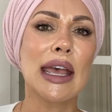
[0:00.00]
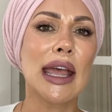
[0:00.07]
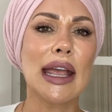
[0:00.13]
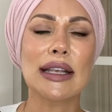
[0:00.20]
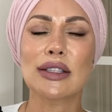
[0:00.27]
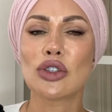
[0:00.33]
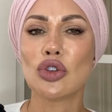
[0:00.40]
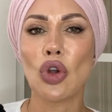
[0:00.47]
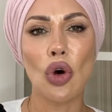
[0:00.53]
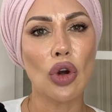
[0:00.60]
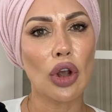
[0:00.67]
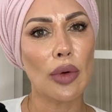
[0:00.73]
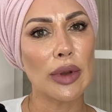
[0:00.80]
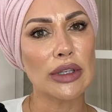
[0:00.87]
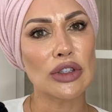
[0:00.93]
It's not
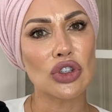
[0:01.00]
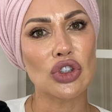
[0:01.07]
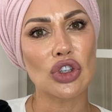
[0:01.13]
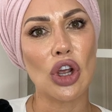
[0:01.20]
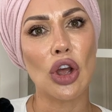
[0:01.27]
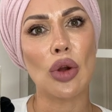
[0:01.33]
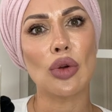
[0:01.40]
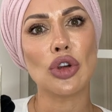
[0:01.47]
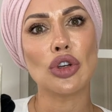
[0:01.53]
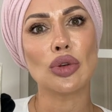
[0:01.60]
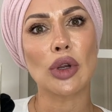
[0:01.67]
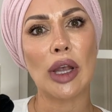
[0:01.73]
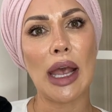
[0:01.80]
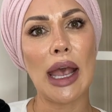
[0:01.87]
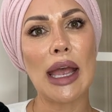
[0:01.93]
going to show. You
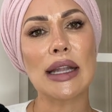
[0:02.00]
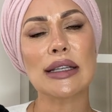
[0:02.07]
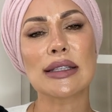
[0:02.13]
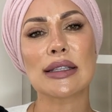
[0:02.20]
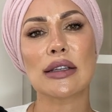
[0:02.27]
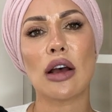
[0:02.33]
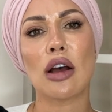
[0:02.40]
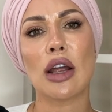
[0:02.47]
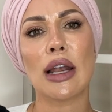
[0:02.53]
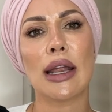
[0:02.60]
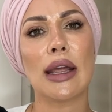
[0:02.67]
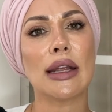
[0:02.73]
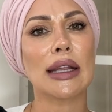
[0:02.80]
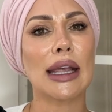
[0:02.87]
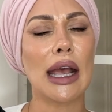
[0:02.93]
can style
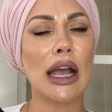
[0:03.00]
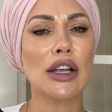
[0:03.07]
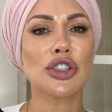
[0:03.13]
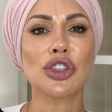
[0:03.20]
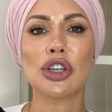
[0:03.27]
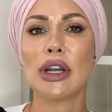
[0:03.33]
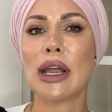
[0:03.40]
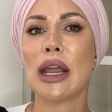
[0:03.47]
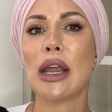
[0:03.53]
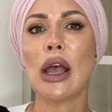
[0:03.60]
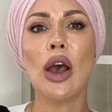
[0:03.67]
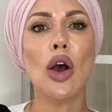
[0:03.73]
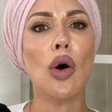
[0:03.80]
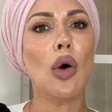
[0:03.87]
it casually,